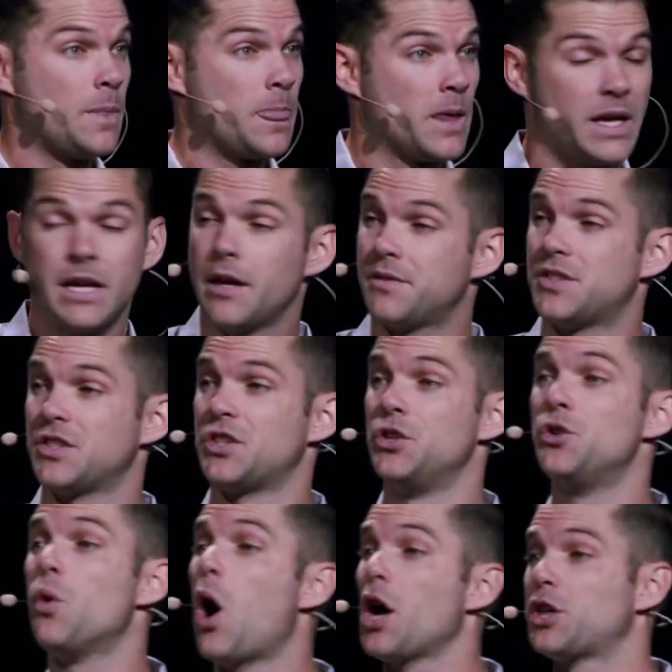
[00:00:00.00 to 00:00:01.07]
He gives us a
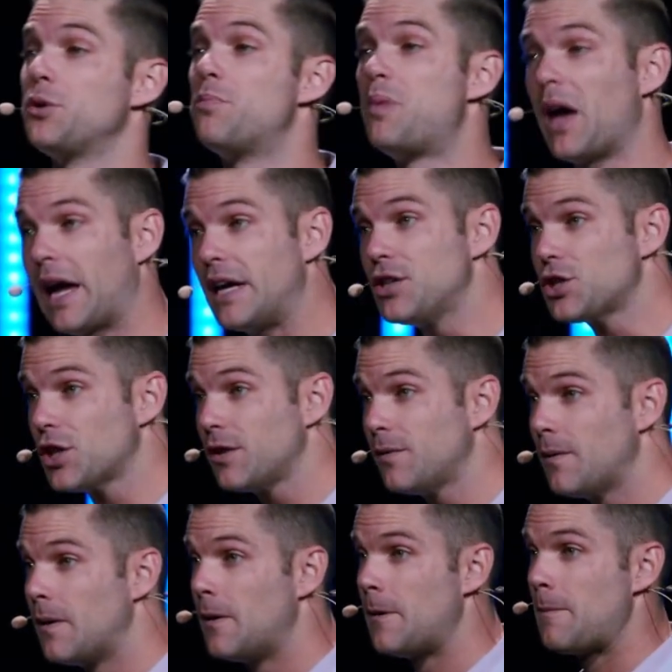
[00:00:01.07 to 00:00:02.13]
new occupation
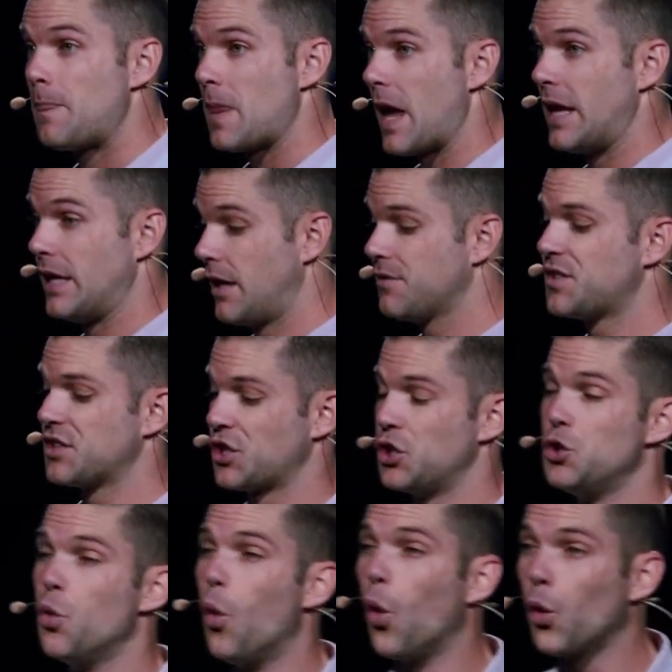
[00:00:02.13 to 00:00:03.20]
and he gives us a
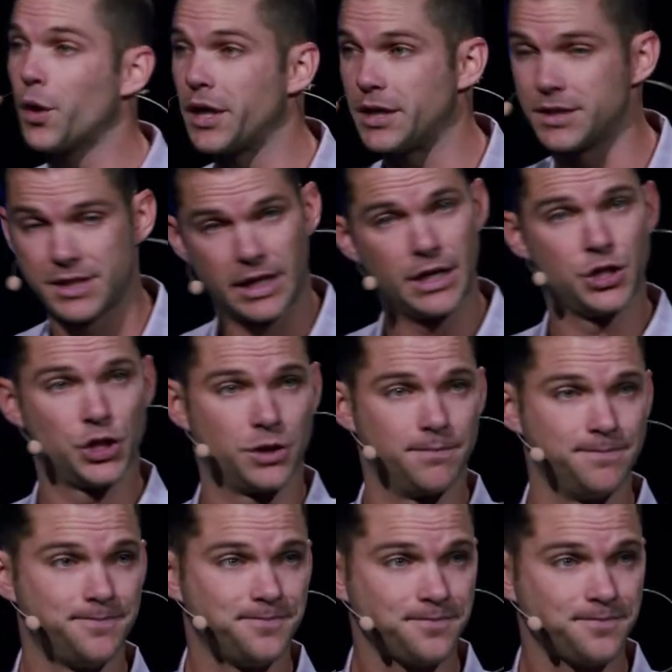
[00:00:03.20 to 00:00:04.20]
new orientation.